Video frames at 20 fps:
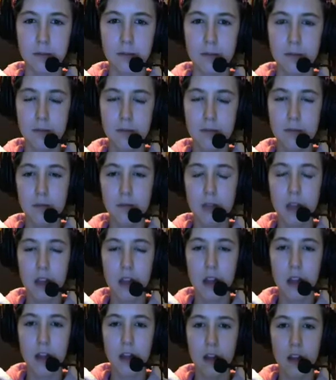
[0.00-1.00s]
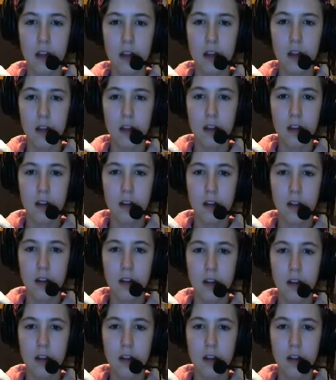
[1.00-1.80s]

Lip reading: Nobody speaks.